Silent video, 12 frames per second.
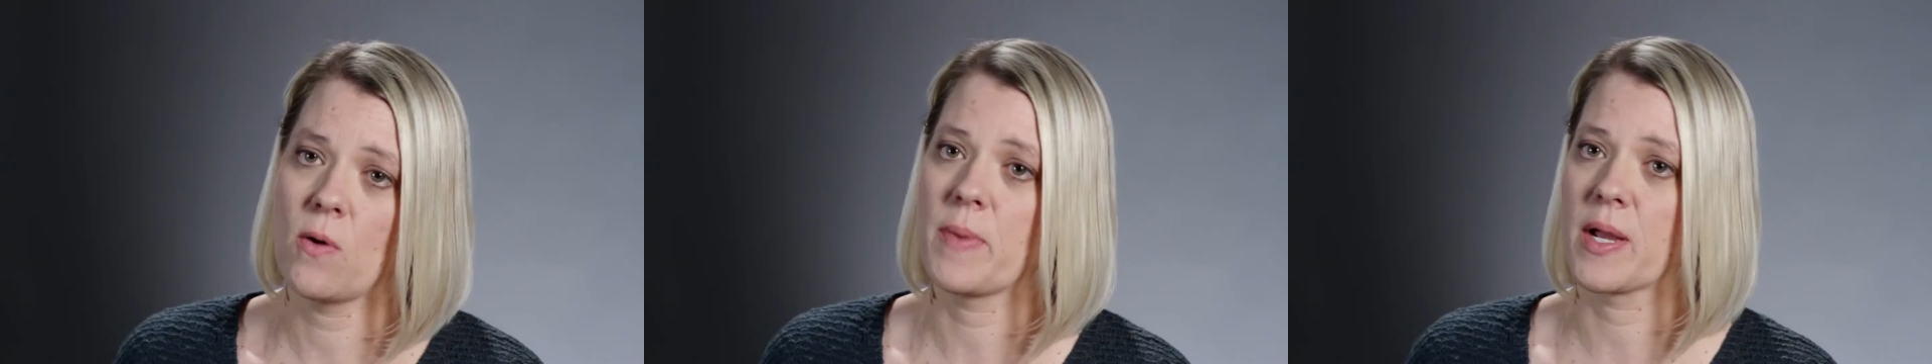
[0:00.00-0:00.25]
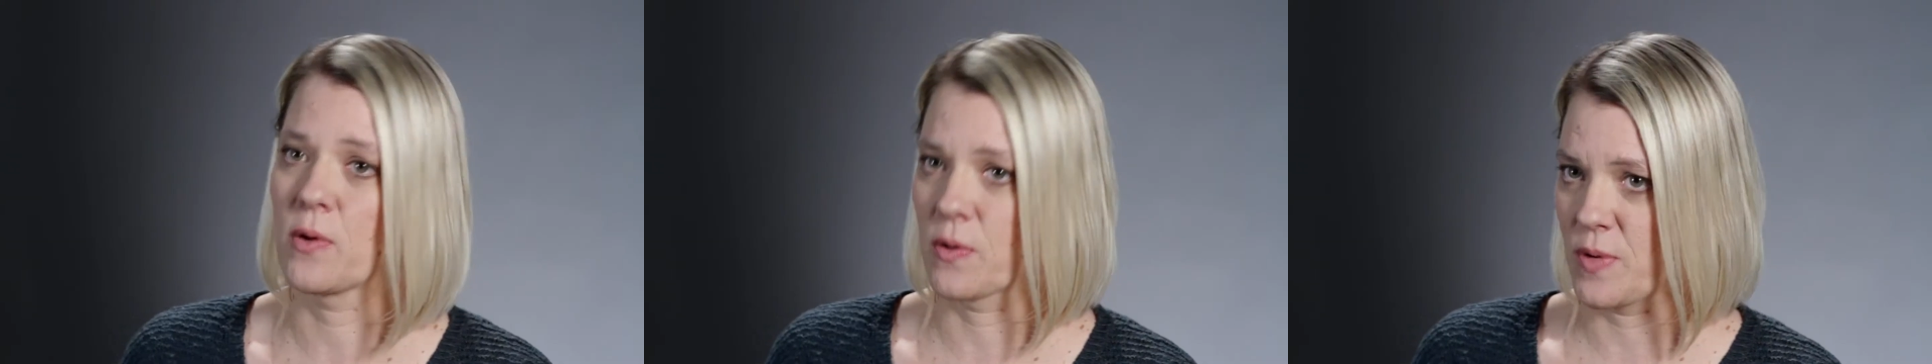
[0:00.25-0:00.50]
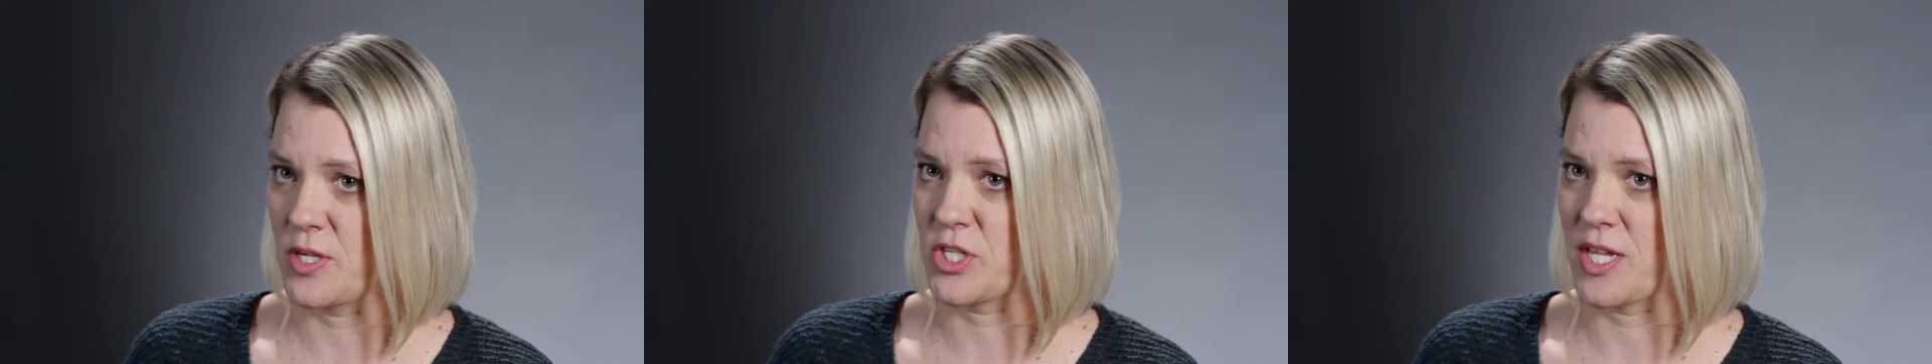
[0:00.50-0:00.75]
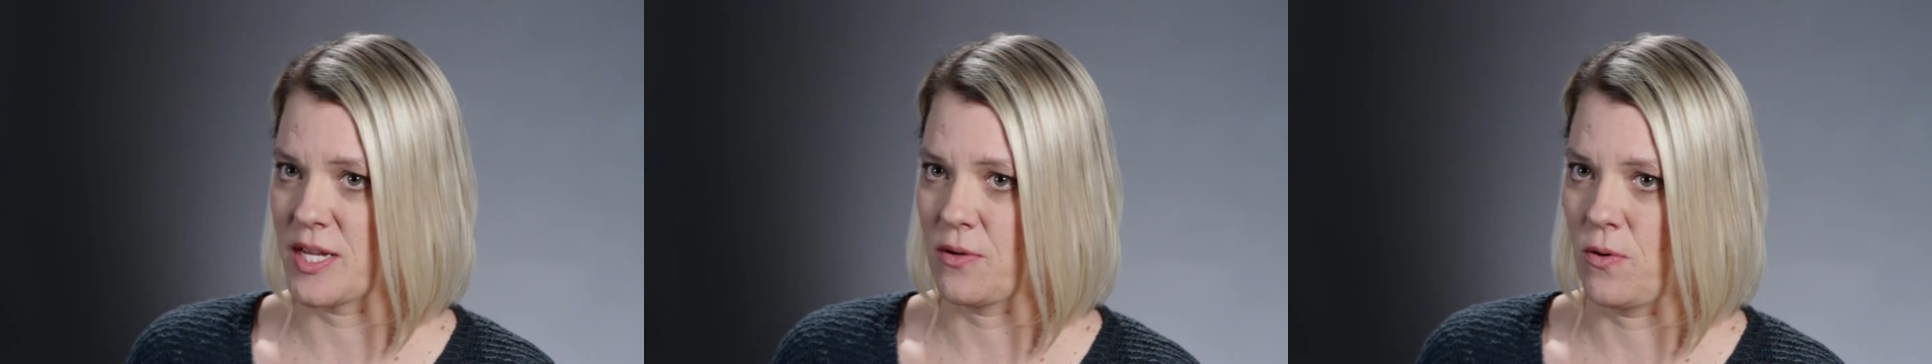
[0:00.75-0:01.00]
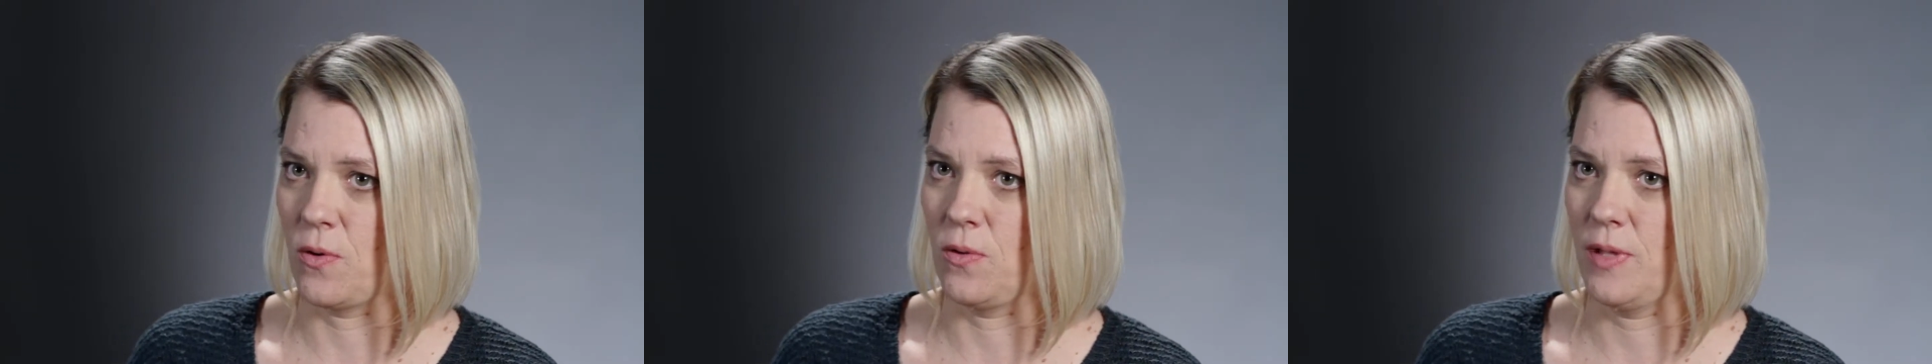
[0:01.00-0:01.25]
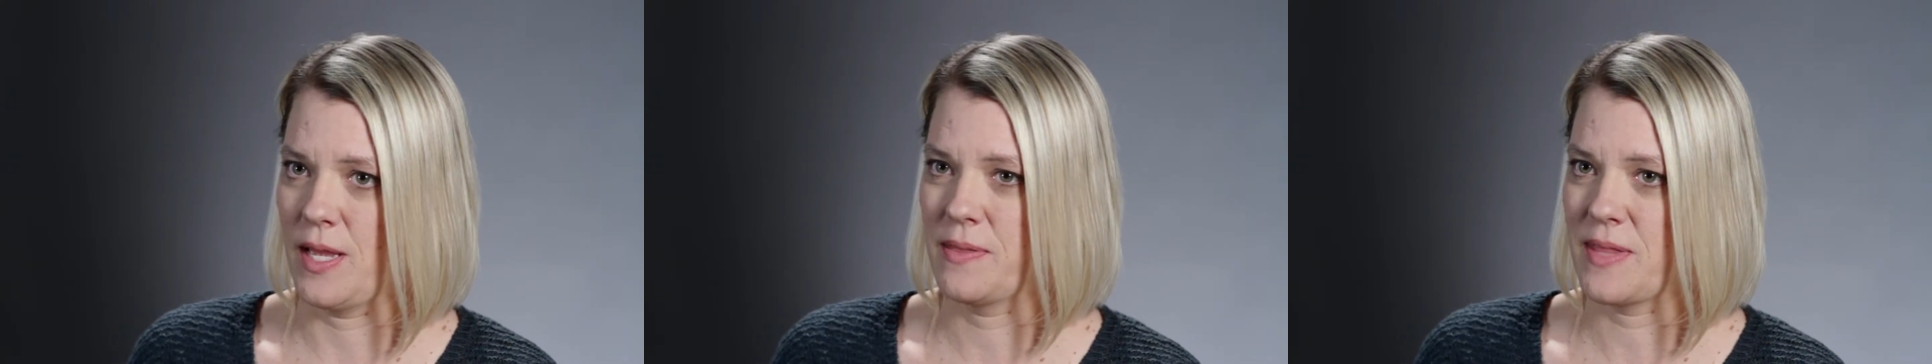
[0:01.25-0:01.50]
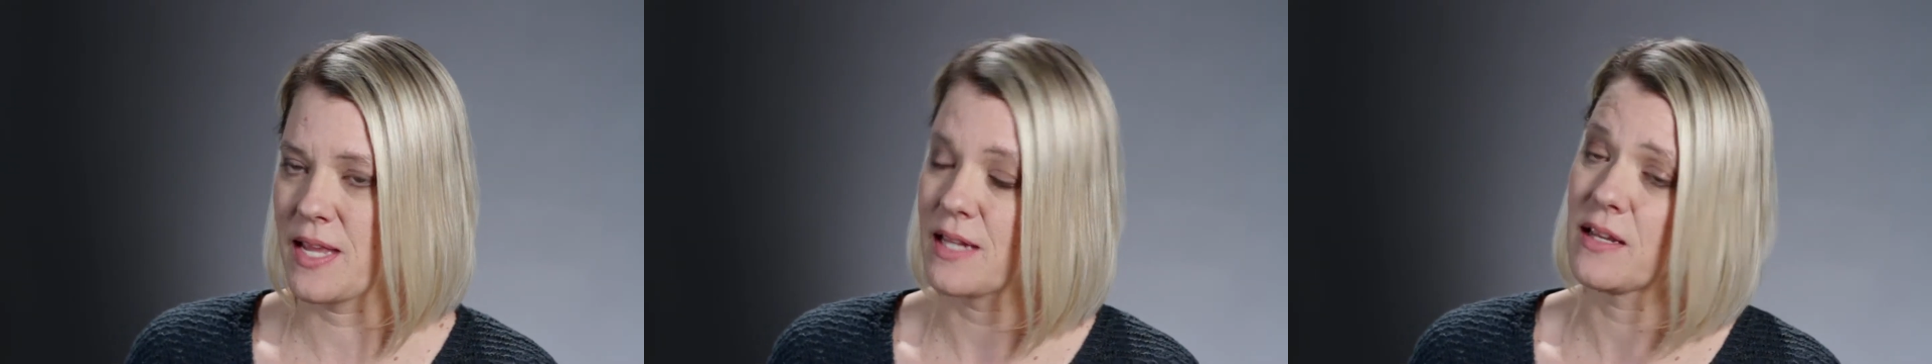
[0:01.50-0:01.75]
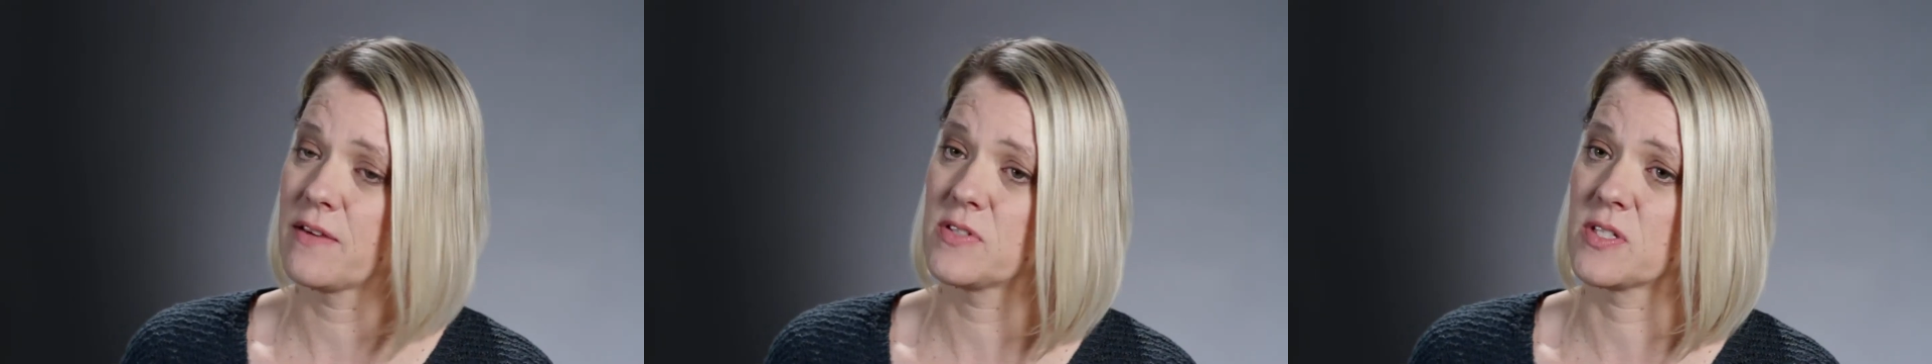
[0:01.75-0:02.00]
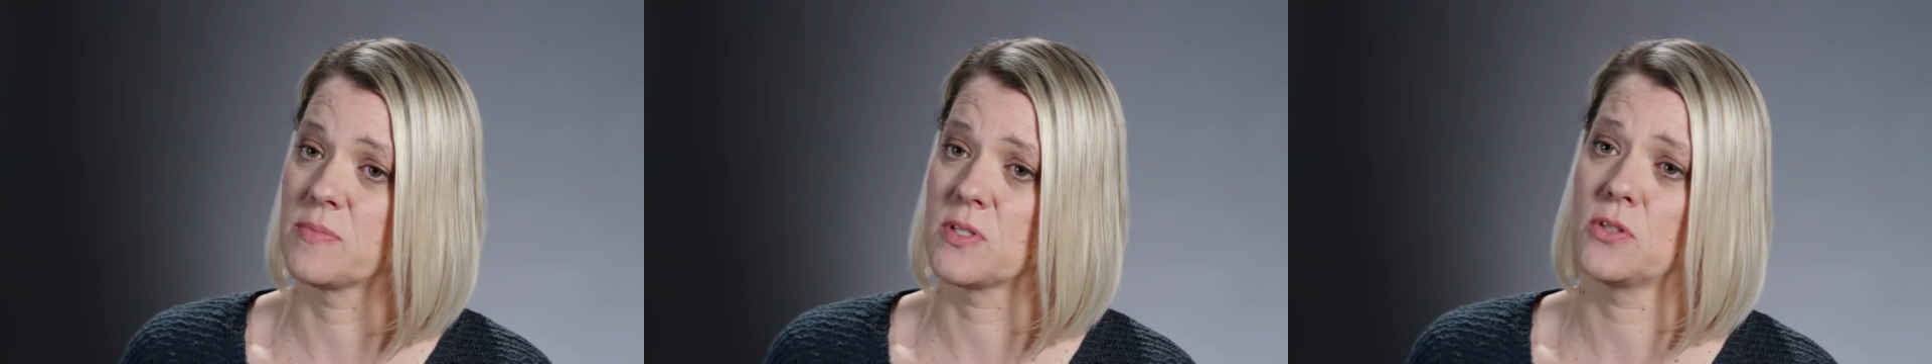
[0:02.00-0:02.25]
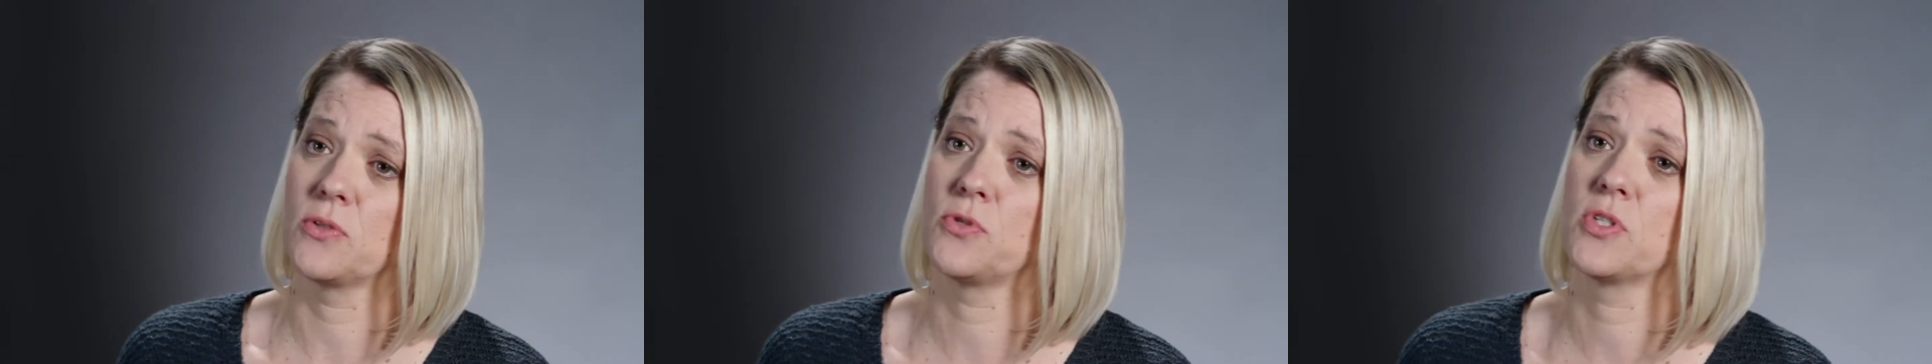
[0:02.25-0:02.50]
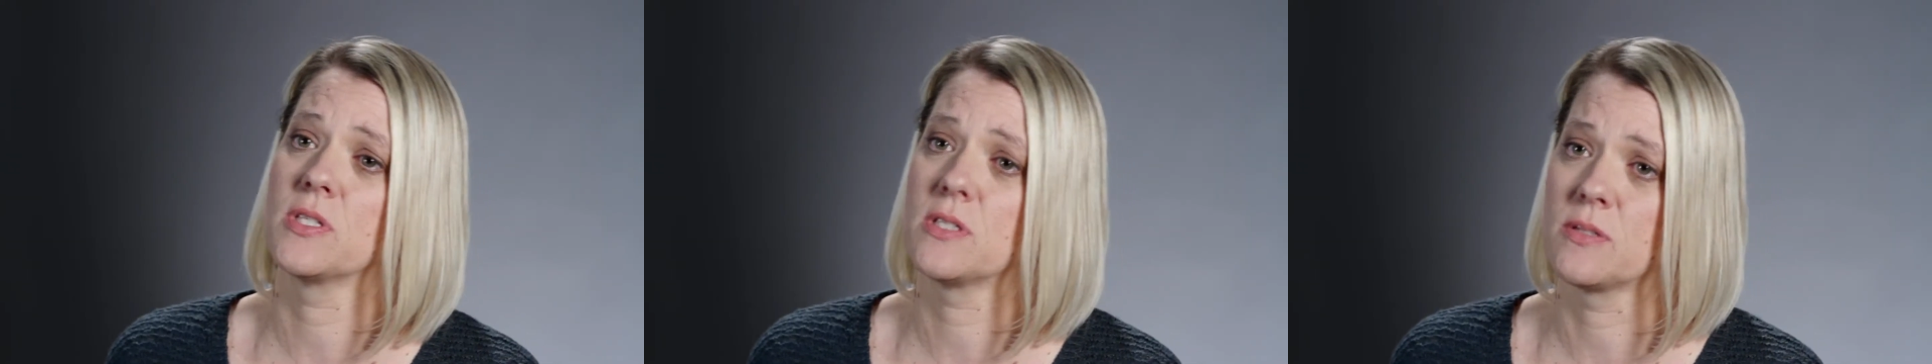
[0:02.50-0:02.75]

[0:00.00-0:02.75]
am I going to reach that goal? And they can give some solutions,